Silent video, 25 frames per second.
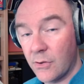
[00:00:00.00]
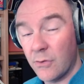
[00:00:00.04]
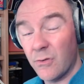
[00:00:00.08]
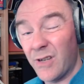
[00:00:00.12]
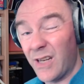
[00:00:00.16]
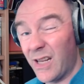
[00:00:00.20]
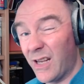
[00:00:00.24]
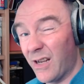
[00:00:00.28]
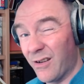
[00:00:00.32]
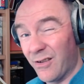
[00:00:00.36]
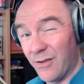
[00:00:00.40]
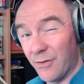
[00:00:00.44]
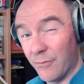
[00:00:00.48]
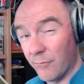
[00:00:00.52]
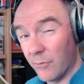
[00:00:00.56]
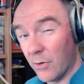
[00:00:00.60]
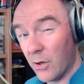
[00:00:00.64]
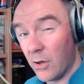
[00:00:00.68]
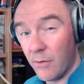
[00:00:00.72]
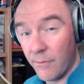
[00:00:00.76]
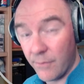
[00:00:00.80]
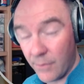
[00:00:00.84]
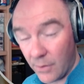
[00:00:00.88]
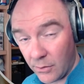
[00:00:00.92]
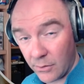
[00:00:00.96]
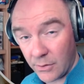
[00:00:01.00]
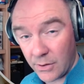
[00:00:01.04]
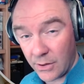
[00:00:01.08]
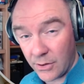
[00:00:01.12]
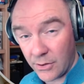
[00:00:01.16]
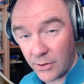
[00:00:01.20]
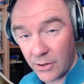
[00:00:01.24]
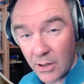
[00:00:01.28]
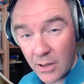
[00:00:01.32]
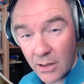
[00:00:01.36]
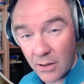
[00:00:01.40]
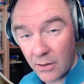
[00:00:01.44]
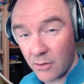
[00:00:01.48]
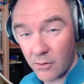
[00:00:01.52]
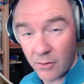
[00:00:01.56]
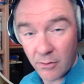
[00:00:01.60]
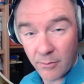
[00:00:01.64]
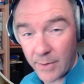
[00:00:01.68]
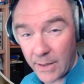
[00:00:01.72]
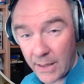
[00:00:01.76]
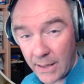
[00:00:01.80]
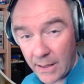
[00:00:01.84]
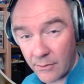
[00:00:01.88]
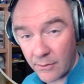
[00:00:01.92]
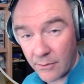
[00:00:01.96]
going to hear the raw voltage
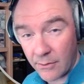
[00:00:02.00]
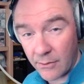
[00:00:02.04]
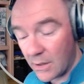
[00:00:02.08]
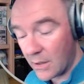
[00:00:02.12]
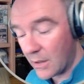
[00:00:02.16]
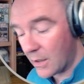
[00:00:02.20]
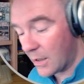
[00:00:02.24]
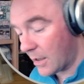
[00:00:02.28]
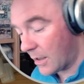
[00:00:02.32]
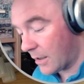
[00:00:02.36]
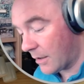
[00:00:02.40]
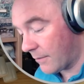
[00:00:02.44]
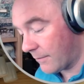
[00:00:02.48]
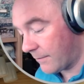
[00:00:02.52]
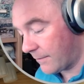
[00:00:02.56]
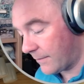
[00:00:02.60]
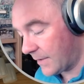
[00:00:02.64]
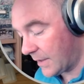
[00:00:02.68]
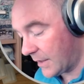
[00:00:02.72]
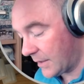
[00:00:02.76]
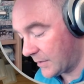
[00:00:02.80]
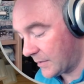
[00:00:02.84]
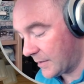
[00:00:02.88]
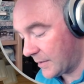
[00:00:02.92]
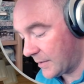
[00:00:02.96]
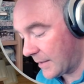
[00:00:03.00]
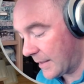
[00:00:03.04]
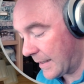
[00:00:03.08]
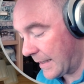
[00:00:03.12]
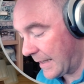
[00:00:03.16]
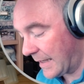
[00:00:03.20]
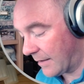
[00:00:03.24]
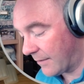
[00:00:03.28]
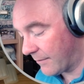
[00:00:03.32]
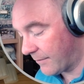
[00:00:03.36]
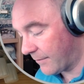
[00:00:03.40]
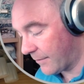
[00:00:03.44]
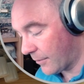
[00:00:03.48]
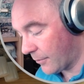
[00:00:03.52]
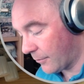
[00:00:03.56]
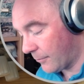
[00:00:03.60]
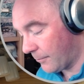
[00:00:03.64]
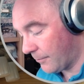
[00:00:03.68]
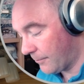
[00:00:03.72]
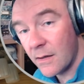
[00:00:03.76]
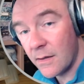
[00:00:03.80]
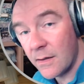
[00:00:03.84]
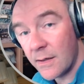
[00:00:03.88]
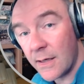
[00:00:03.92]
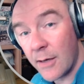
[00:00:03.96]
coming out of this LFO.
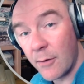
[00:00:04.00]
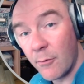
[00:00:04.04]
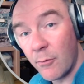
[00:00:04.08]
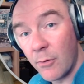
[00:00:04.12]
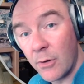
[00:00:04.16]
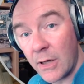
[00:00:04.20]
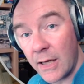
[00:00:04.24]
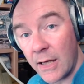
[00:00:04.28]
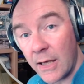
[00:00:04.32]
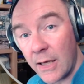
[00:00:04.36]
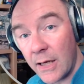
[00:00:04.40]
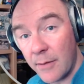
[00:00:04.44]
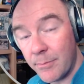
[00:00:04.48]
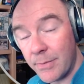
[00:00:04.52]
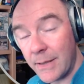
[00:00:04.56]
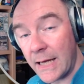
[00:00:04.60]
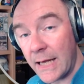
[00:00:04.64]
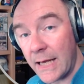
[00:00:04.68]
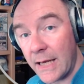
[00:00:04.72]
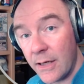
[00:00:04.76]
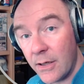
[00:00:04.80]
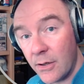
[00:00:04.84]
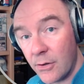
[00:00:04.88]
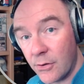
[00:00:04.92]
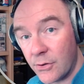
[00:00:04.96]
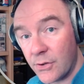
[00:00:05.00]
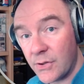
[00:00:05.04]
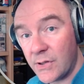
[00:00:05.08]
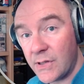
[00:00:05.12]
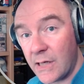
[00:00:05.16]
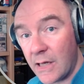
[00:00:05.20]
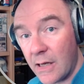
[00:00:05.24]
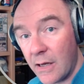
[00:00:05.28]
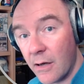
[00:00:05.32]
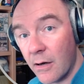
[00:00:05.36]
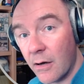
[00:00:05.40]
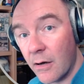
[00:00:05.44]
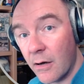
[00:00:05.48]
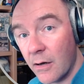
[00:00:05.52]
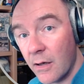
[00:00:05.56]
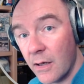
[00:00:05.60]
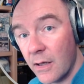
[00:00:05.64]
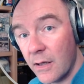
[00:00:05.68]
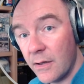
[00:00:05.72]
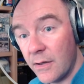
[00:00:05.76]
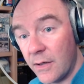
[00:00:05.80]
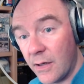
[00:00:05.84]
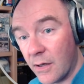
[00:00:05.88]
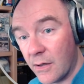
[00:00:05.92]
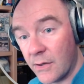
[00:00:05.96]
Now when I hit play, you'll just hear
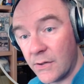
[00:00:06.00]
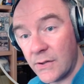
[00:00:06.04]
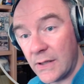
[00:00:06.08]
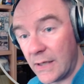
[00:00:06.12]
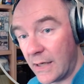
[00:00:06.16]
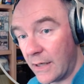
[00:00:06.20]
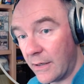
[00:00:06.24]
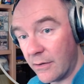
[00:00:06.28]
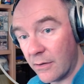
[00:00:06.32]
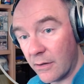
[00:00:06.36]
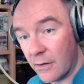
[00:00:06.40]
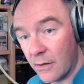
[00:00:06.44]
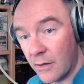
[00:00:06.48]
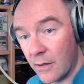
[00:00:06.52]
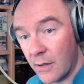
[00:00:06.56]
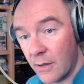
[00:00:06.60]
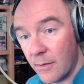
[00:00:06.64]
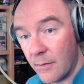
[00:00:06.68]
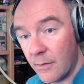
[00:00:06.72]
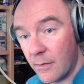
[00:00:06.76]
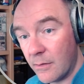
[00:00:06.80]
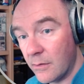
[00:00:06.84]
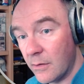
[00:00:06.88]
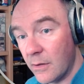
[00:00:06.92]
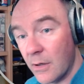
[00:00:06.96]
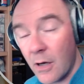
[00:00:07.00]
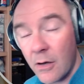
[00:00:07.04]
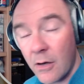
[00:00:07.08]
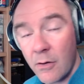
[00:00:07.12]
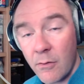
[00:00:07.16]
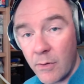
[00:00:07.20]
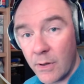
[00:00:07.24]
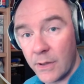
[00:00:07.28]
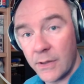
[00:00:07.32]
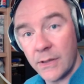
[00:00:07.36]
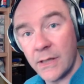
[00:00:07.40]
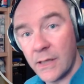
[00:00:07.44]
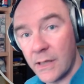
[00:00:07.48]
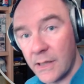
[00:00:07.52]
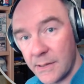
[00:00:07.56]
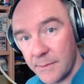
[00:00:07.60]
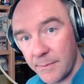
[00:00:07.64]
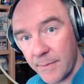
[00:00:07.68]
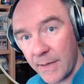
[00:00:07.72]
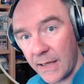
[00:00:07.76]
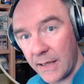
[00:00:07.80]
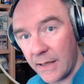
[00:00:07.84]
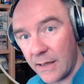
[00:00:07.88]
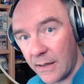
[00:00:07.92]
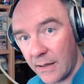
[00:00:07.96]
the oscillator not quantized
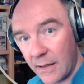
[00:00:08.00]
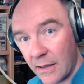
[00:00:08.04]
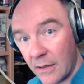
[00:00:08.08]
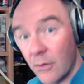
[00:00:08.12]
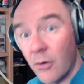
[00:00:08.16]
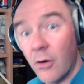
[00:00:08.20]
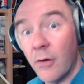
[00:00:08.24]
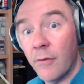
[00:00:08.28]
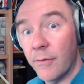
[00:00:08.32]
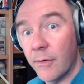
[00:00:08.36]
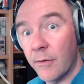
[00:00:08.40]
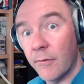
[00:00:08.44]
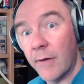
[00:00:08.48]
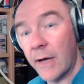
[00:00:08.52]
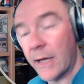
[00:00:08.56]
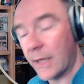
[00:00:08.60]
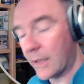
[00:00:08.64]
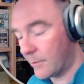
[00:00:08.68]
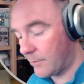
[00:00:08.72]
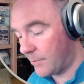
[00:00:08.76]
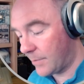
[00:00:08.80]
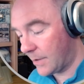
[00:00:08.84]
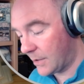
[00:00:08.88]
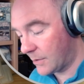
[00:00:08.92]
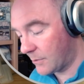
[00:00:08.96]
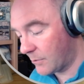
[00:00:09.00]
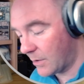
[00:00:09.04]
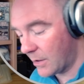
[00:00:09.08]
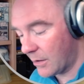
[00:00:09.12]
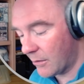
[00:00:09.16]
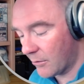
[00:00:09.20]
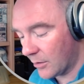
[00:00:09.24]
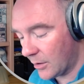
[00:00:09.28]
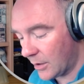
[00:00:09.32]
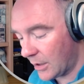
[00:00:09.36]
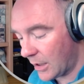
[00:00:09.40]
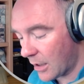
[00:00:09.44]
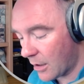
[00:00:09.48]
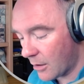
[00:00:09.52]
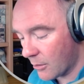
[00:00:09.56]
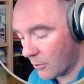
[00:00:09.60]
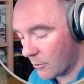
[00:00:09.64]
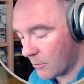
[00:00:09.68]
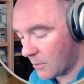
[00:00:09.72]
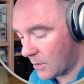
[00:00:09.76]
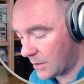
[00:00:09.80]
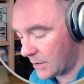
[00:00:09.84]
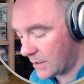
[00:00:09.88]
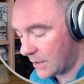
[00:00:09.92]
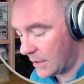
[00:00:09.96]
making an awful racket because we're hearing the
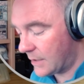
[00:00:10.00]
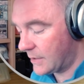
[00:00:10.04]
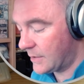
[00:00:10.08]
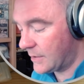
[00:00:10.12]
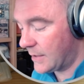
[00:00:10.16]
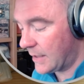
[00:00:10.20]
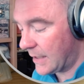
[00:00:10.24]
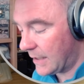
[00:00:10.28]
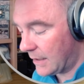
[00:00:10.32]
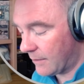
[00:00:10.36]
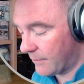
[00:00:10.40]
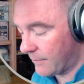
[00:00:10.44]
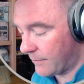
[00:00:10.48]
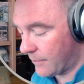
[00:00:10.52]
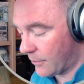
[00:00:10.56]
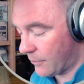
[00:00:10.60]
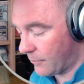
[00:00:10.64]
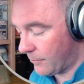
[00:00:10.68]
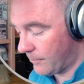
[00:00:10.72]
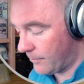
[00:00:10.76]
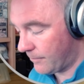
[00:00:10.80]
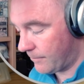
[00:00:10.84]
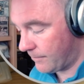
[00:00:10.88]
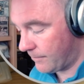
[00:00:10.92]
unquantized LFO.